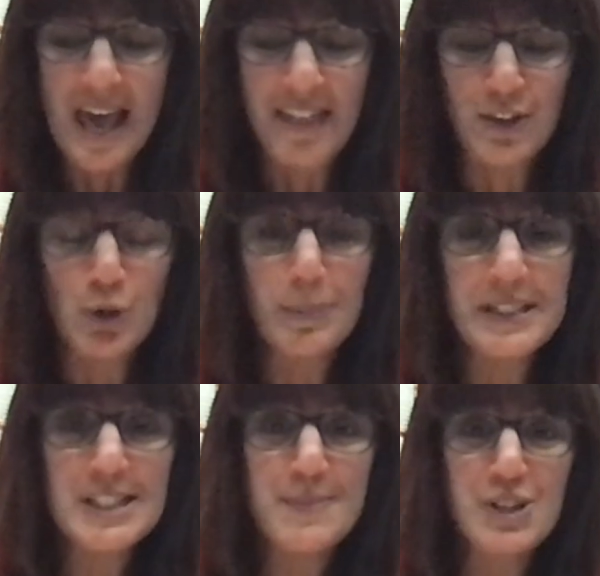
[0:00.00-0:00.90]
And there will be
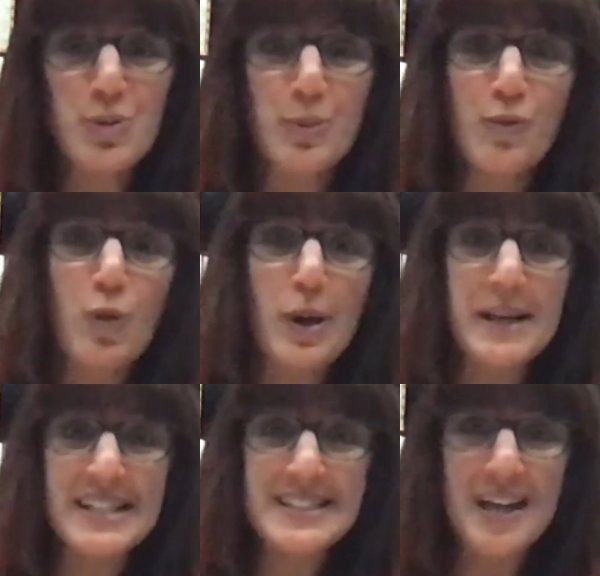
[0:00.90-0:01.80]
a special
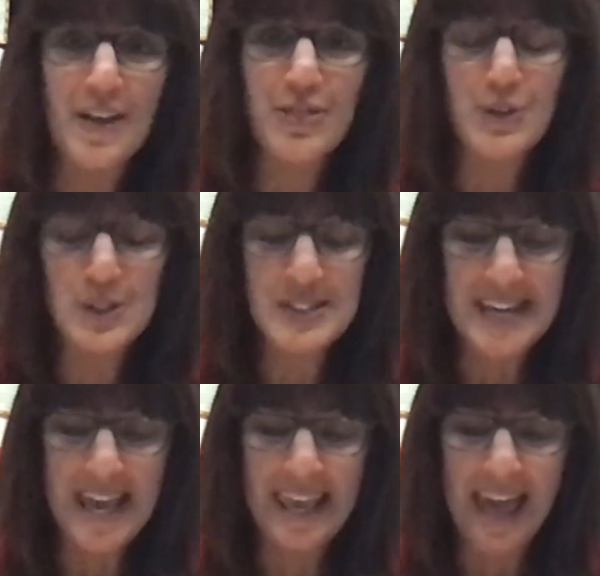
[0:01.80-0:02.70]
performance on
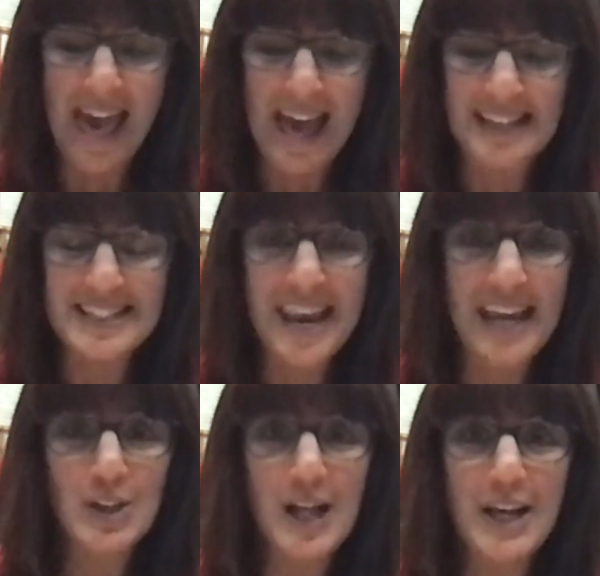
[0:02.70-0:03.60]
Thursday at
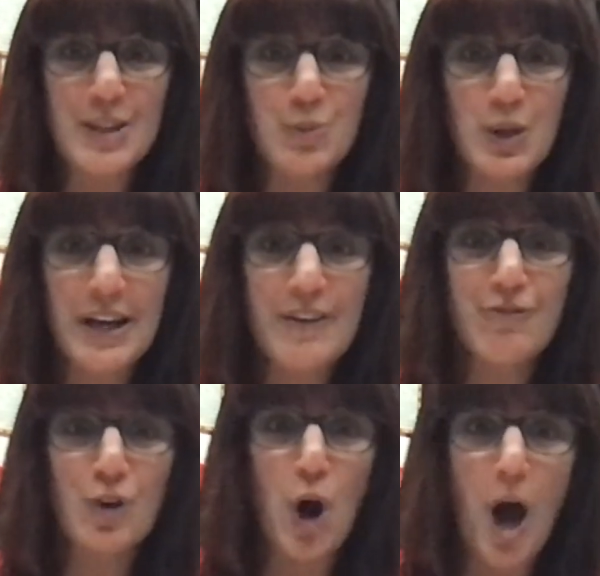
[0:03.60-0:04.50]
8 o'clock in the morning
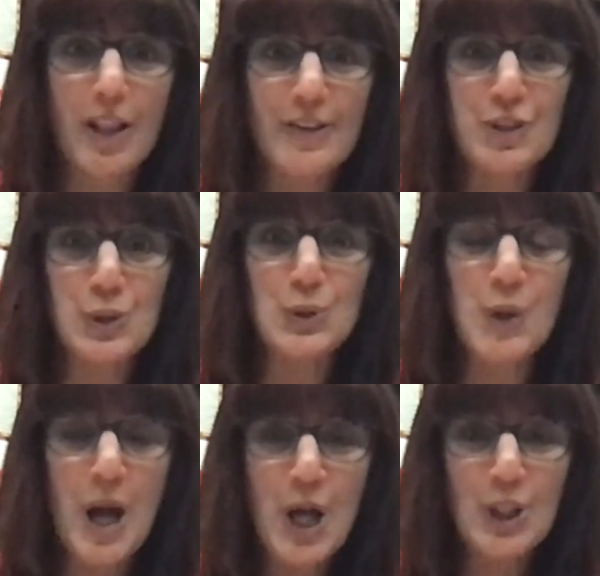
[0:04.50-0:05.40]
for all of
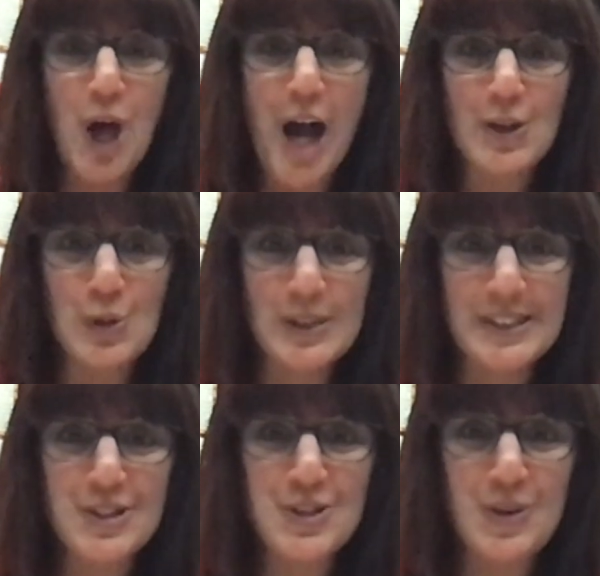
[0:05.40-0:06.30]
you
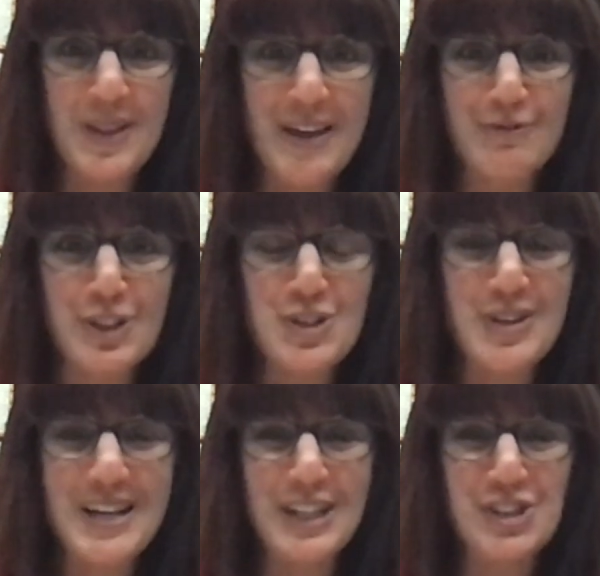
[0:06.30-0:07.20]
Longhorns so that first
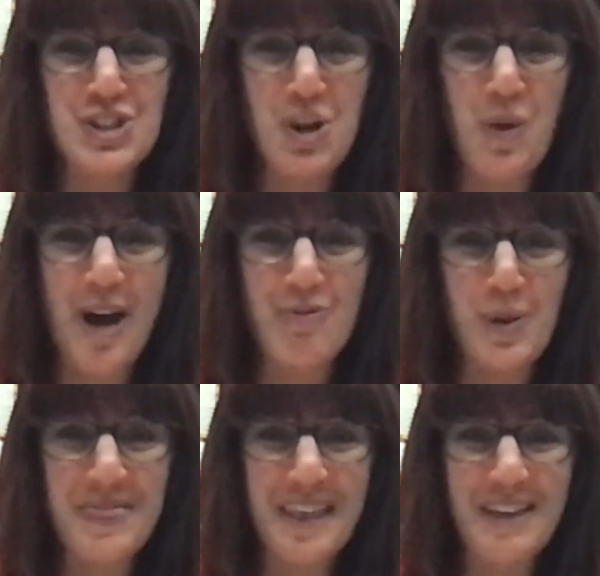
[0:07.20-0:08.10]
grade can show off
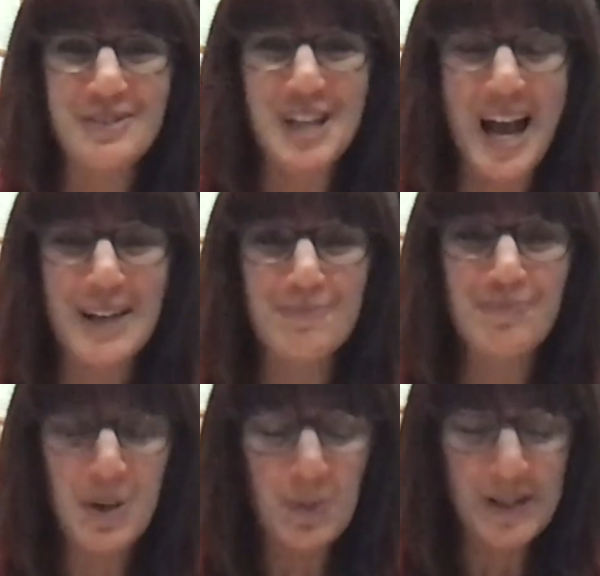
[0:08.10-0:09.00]
what they've
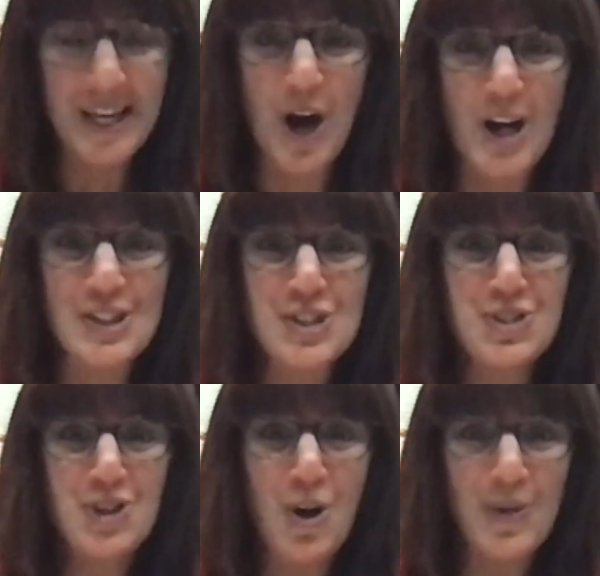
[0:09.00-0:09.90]
done. We are
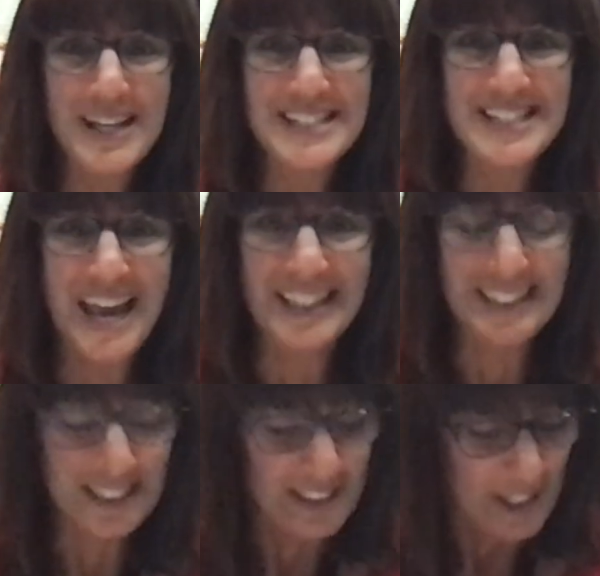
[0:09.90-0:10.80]
so
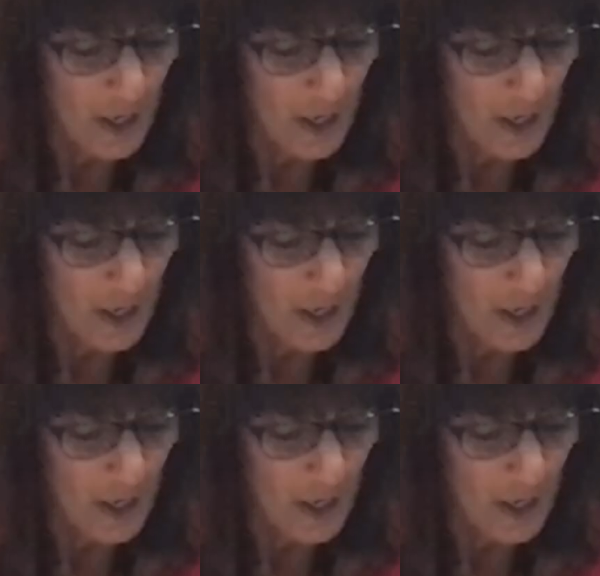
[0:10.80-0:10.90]
excited.